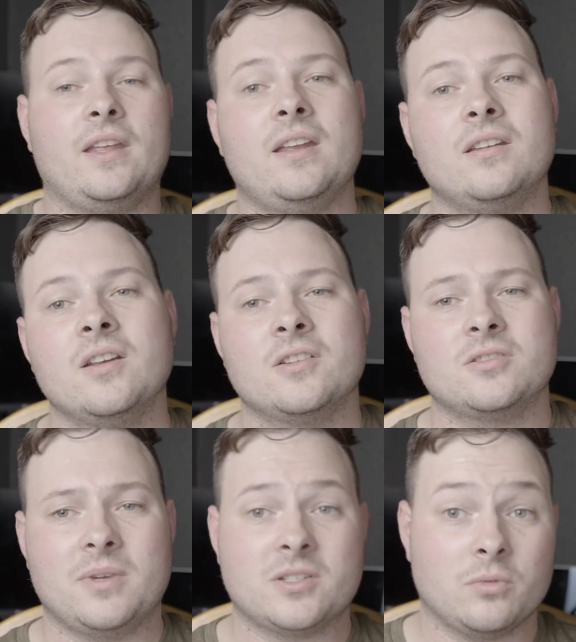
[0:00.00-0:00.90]
end, so
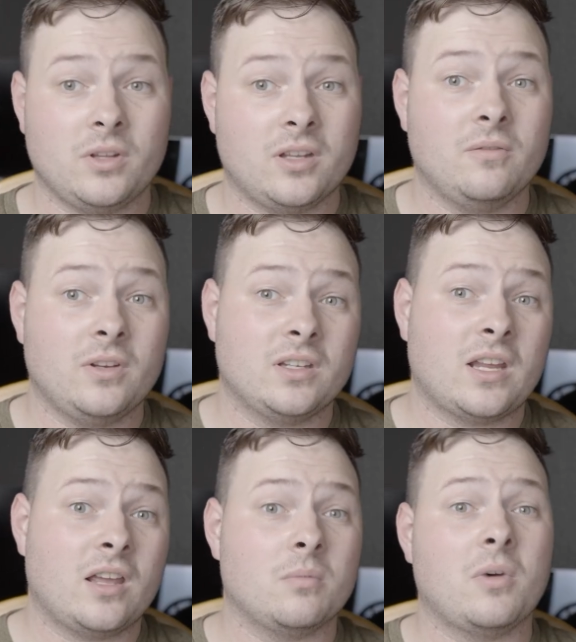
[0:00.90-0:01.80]
it makes it really convenient to
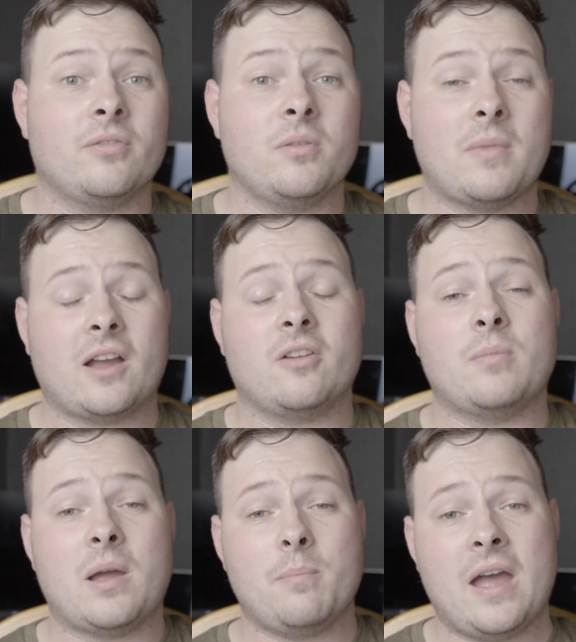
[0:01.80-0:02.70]
hang them off the back of
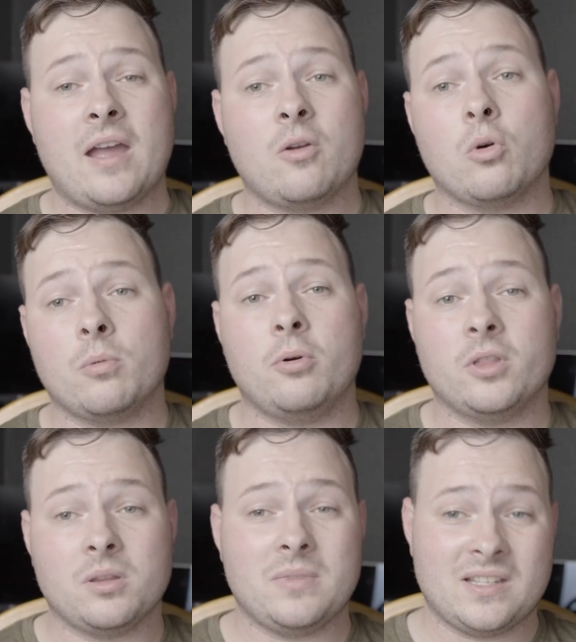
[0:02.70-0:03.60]
my bag or put
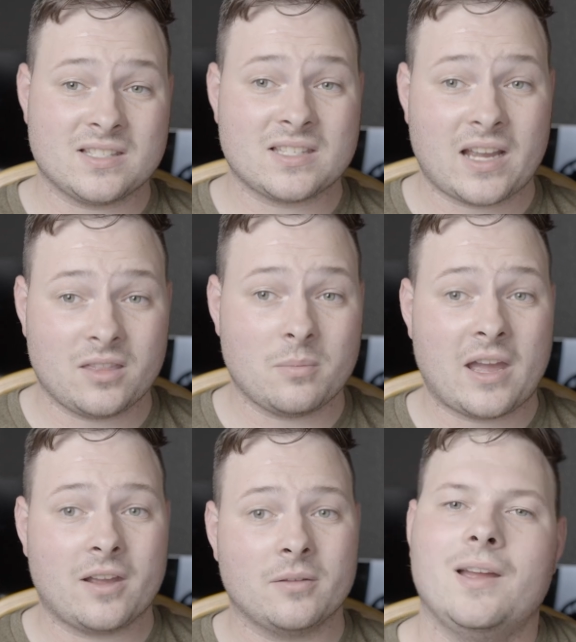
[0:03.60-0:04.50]
them inside the
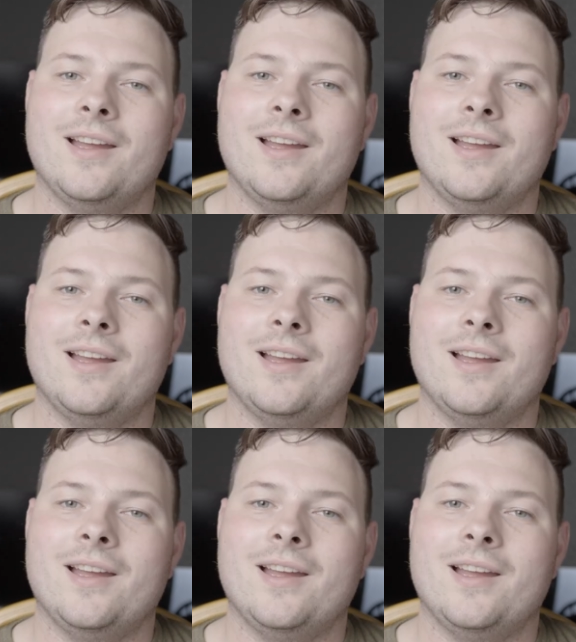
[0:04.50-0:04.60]
bag.